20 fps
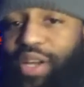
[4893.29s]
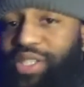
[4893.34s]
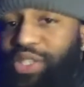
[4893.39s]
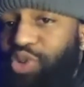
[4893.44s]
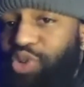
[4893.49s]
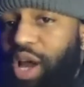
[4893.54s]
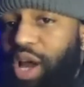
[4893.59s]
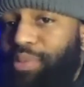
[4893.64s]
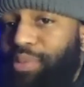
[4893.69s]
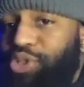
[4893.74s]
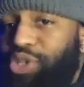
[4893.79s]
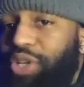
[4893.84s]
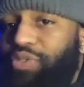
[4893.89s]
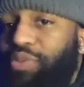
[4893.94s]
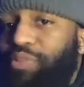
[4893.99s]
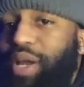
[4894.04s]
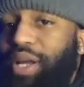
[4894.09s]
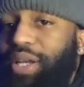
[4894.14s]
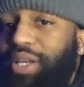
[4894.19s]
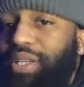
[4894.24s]
tribal chief of
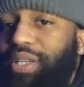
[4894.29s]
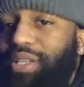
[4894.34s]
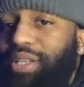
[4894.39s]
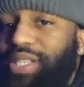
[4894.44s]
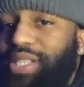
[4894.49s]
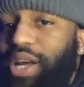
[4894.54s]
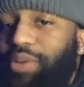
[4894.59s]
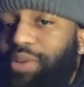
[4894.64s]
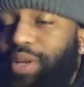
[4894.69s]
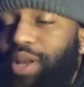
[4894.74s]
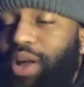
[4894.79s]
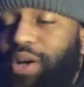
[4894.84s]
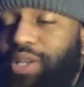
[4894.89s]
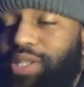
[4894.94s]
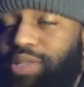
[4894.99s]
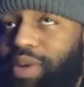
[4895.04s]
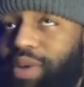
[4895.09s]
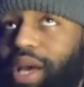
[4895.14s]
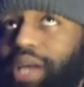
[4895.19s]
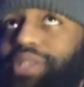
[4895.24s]
Mania because that would have been an
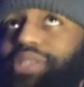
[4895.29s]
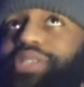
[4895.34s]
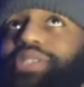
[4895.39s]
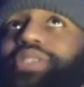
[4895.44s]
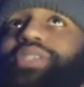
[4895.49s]
awesome match.